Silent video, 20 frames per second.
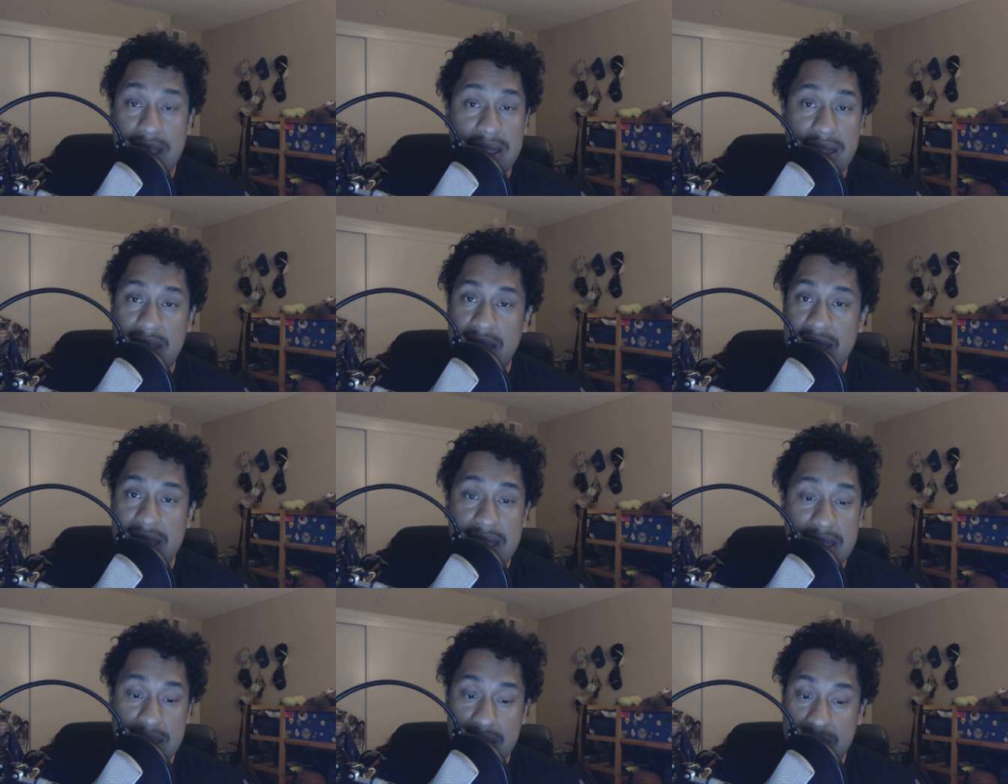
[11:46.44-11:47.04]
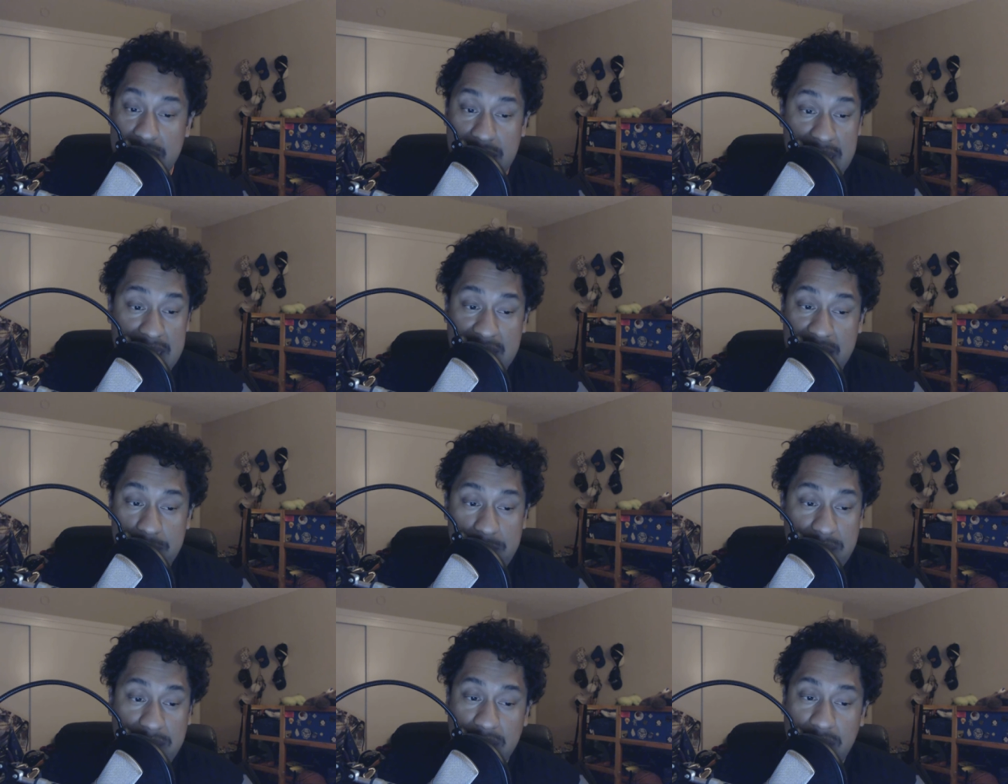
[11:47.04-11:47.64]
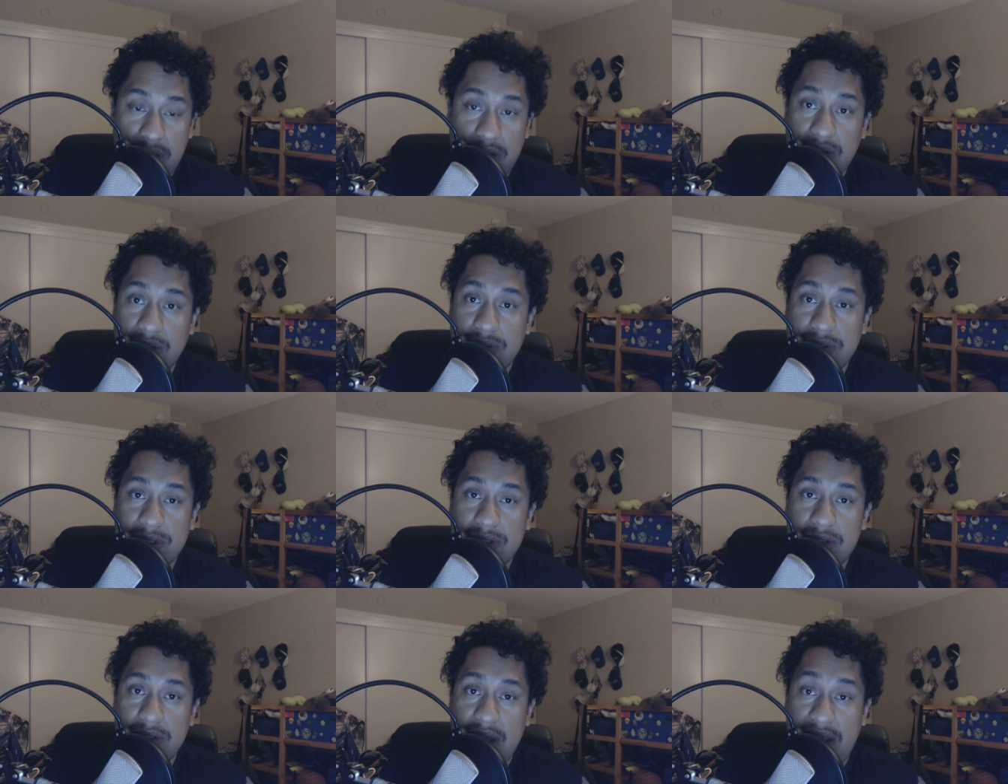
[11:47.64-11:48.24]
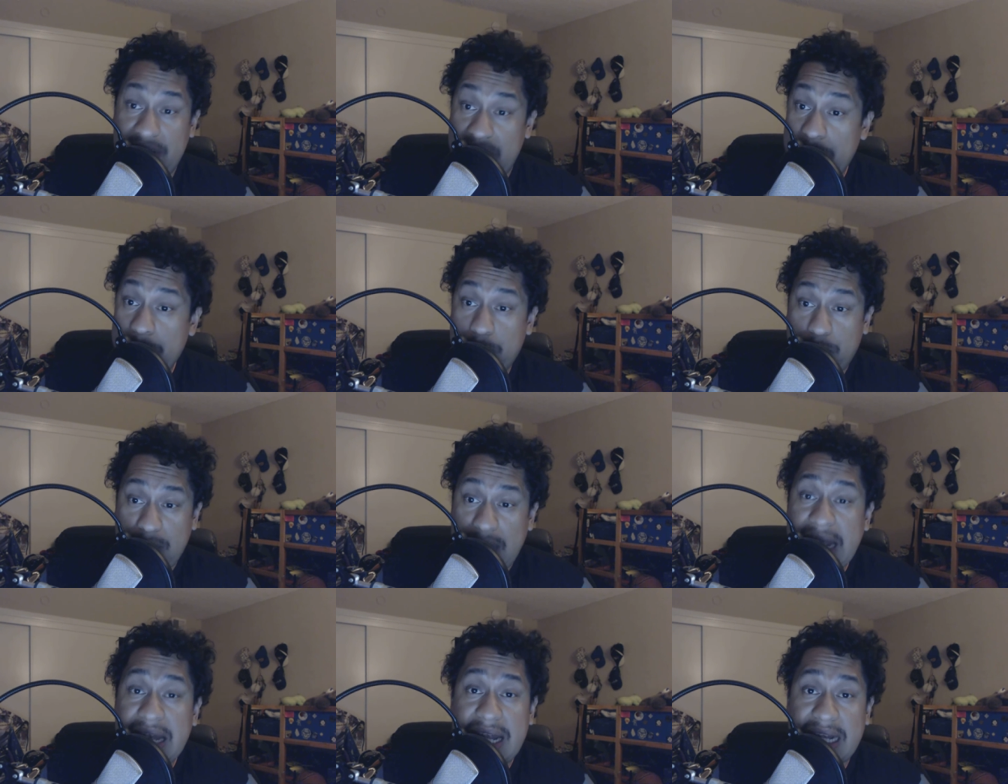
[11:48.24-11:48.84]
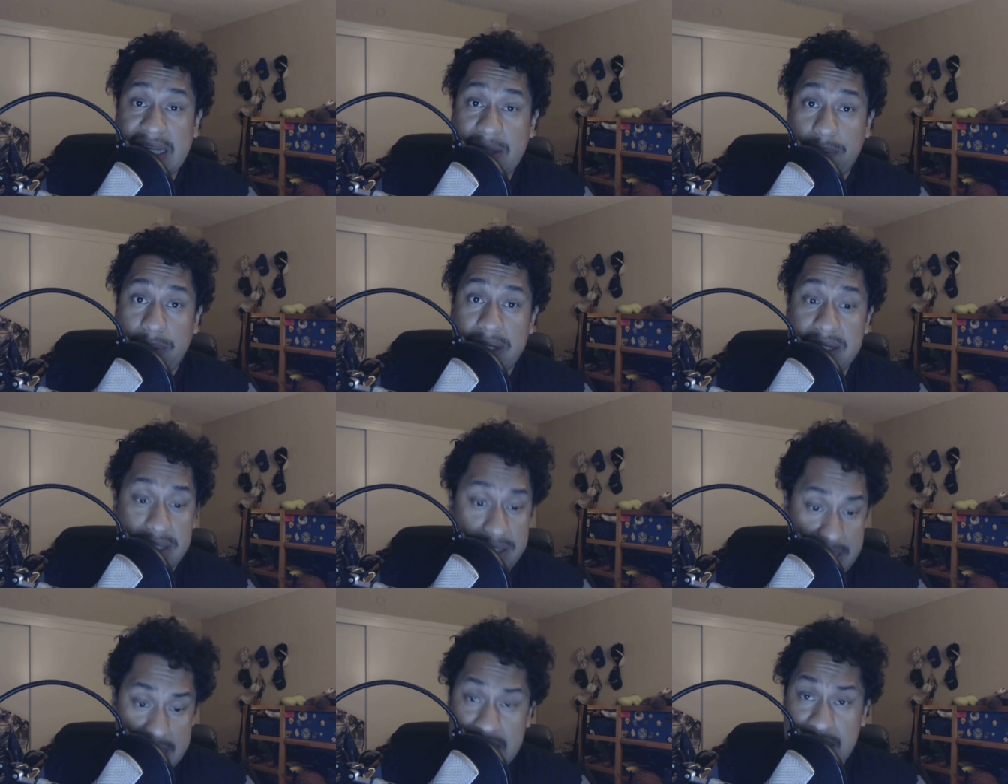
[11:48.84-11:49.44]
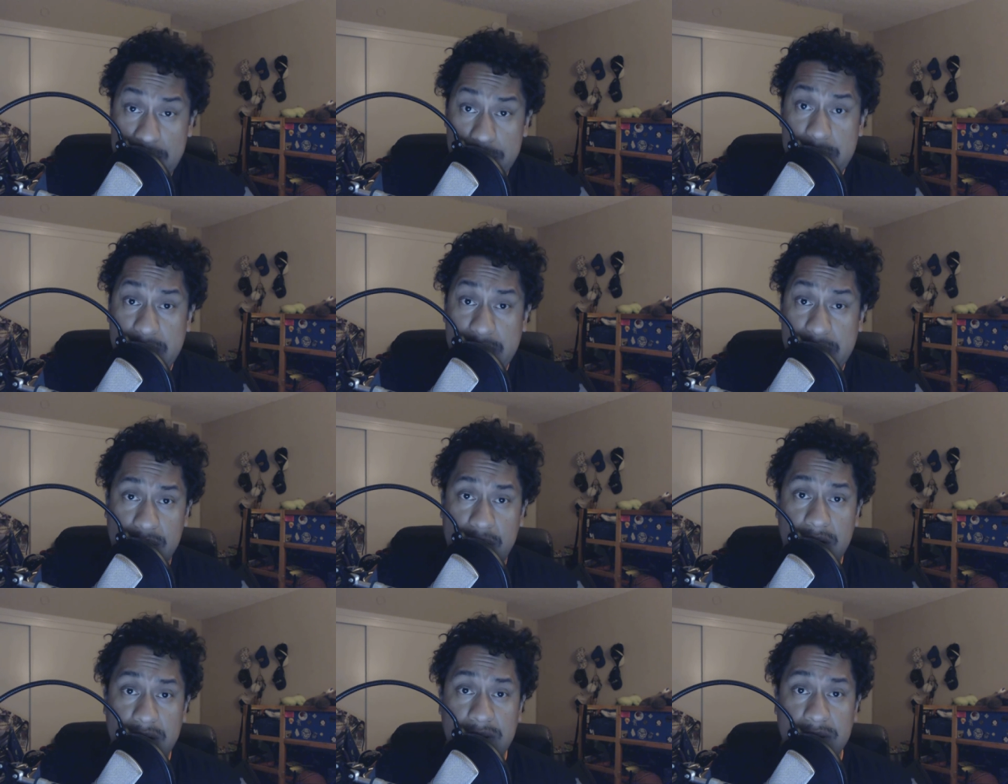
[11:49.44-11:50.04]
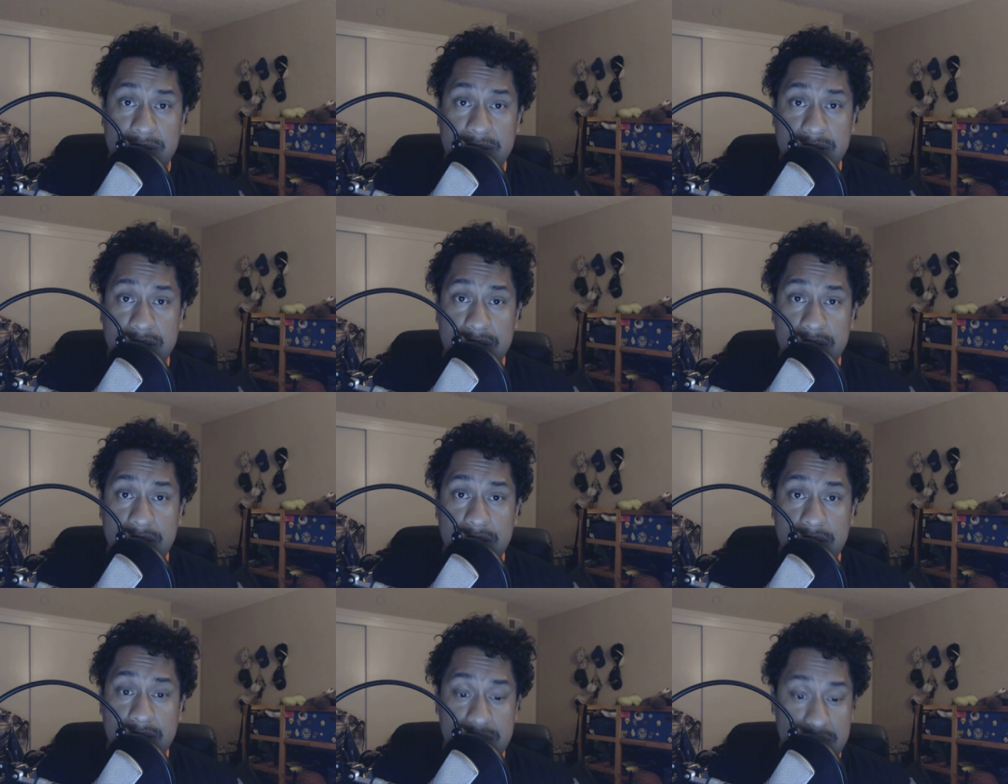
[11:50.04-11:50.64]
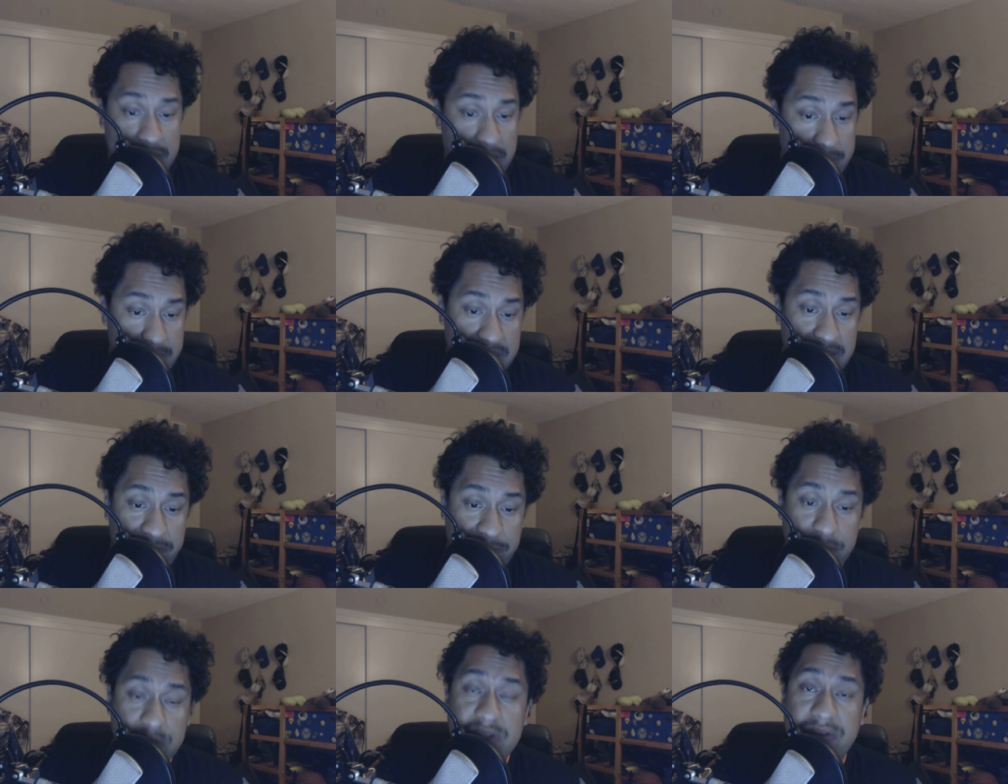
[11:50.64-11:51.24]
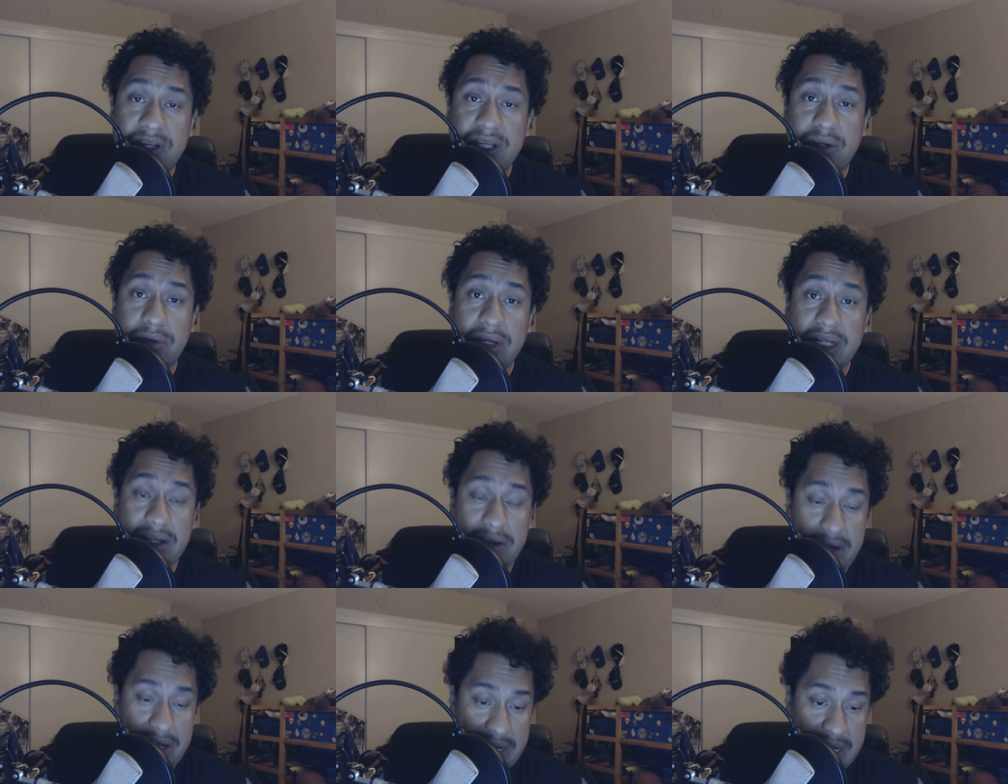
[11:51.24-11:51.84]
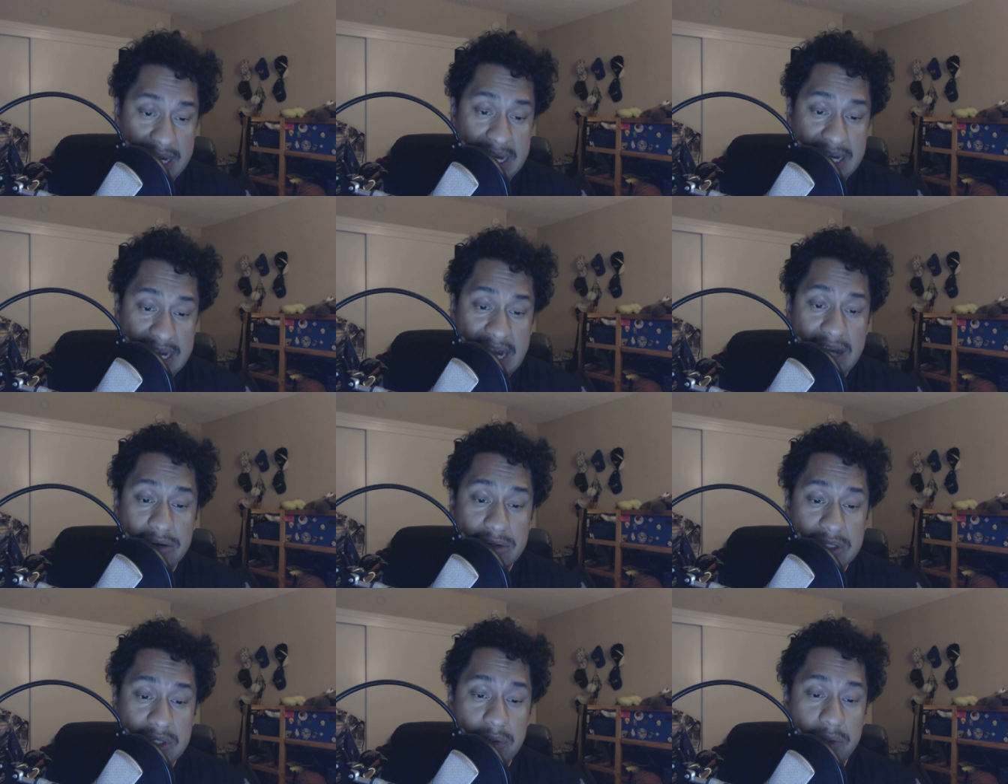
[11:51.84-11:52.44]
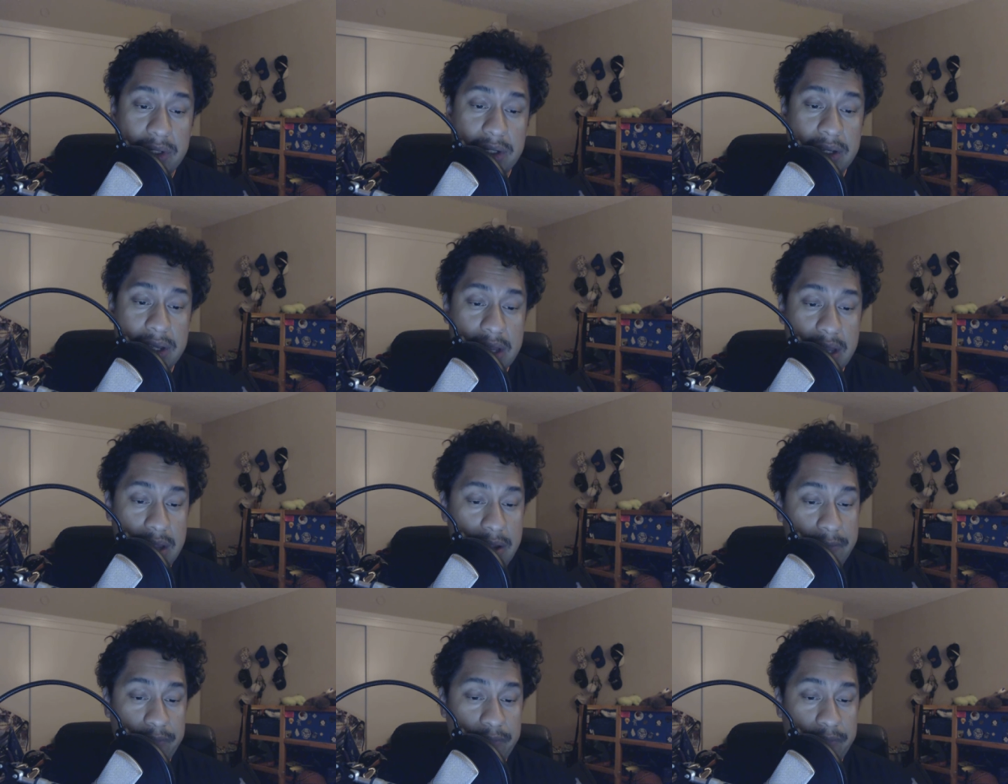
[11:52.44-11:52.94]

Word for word: They they they can beat the Cardinals. If they play like they play today, they can beat the Cardinals. So that'd be the first victory right there in Arizona.